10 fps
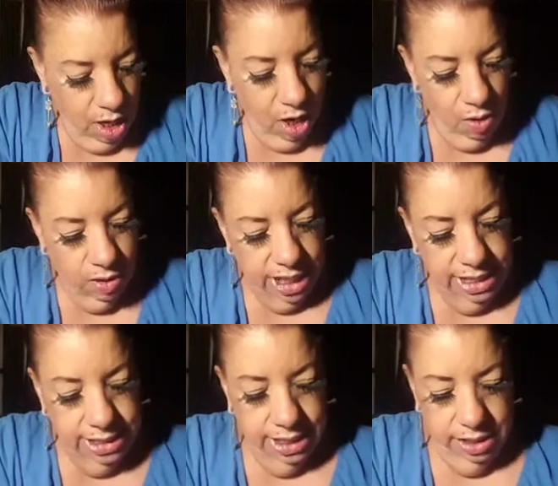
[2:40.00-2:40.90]
Oh, and I
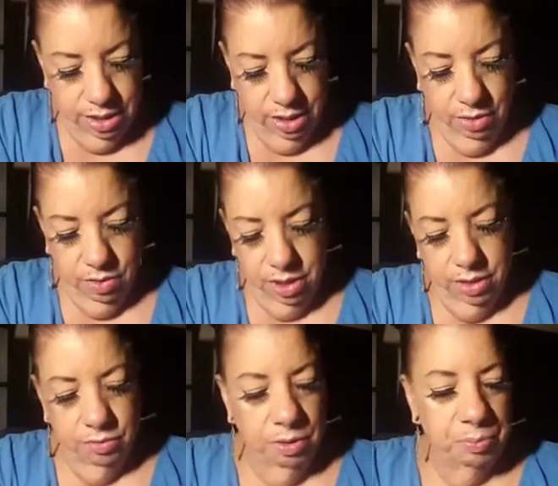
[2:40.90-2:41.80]
did do
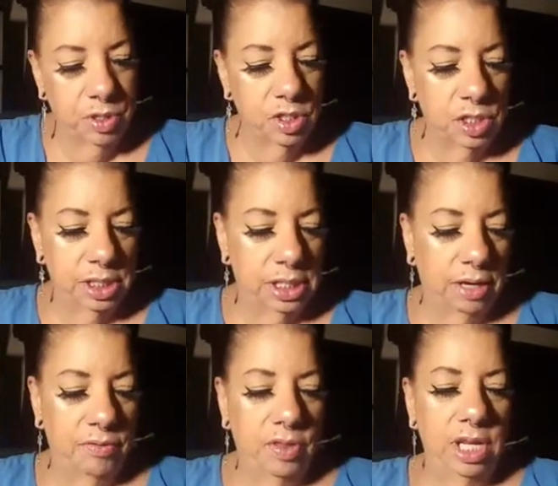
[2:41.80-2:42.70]
another repurchase
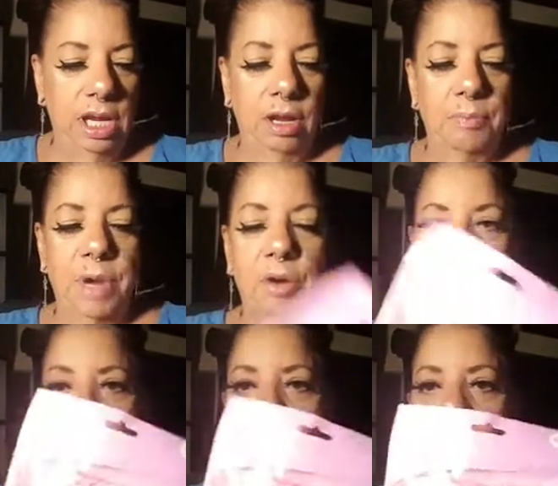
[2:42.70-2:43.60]
of the
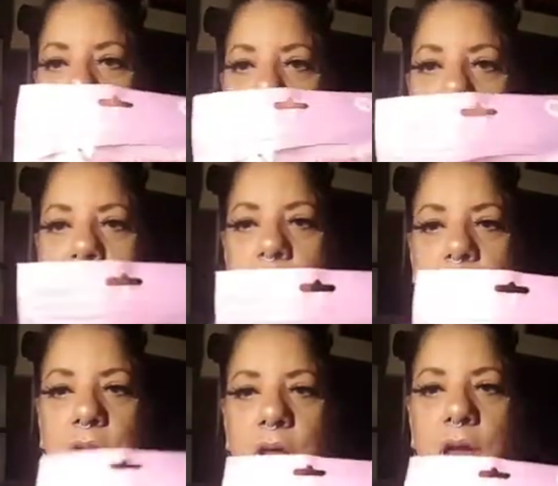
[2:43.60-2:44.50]
microfiber
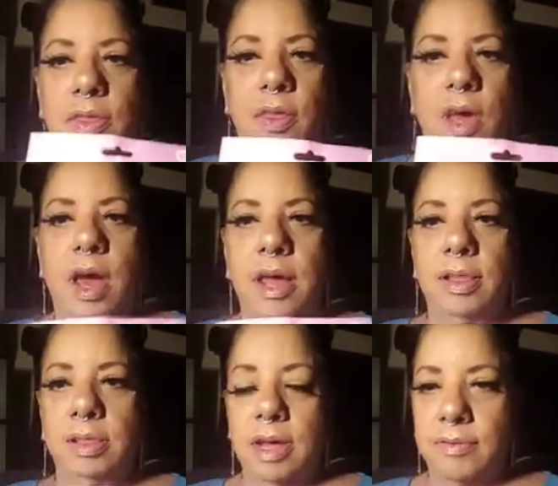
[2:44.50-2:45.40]
washcloth. I
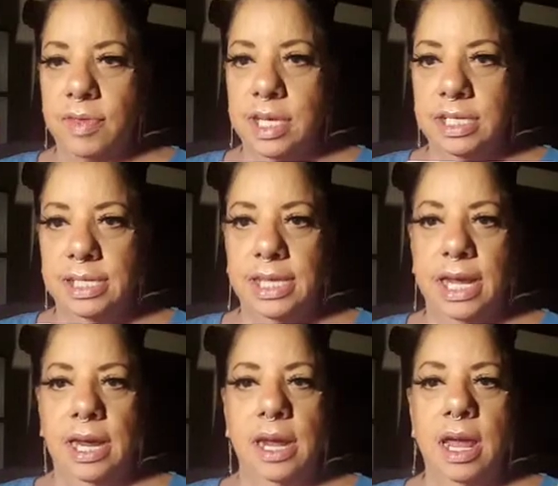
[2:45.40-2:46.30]
love this
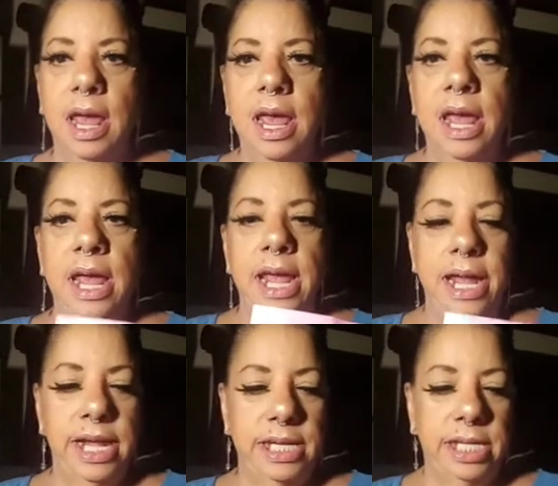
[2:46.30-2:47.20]
thing.
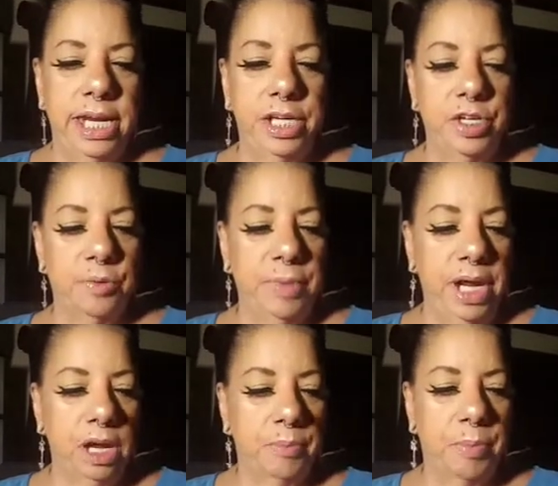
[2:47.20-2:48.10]
It takes your
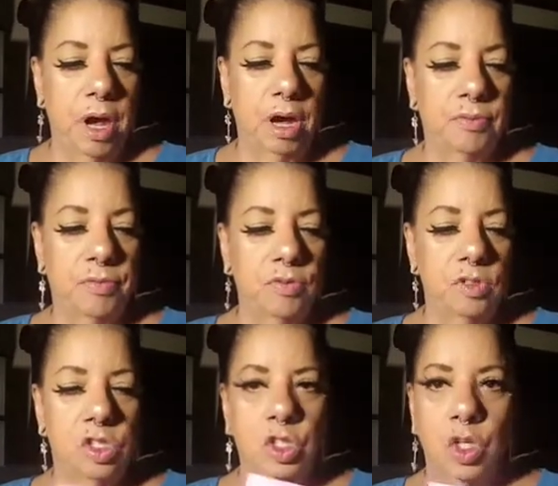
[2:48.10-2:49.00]
makeup off
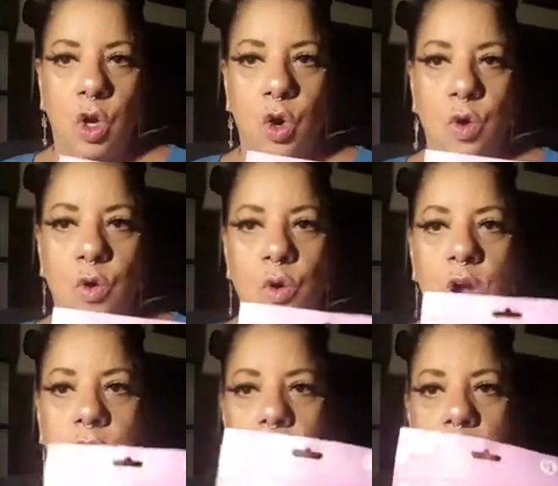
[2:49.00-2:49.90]
so
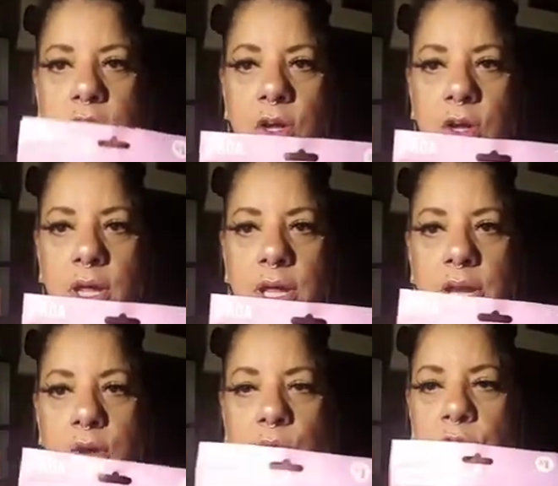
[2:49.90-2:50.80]

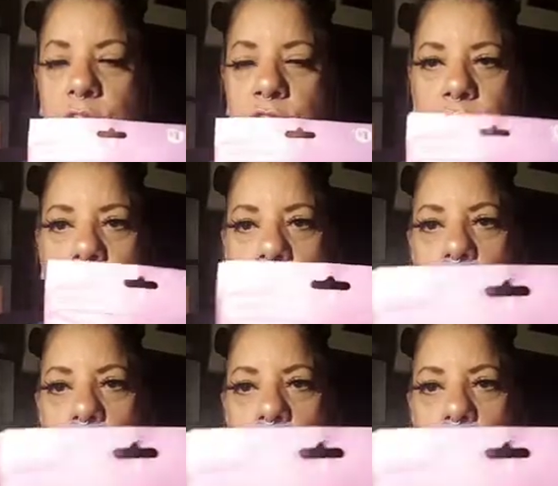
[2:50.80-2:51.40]
good with just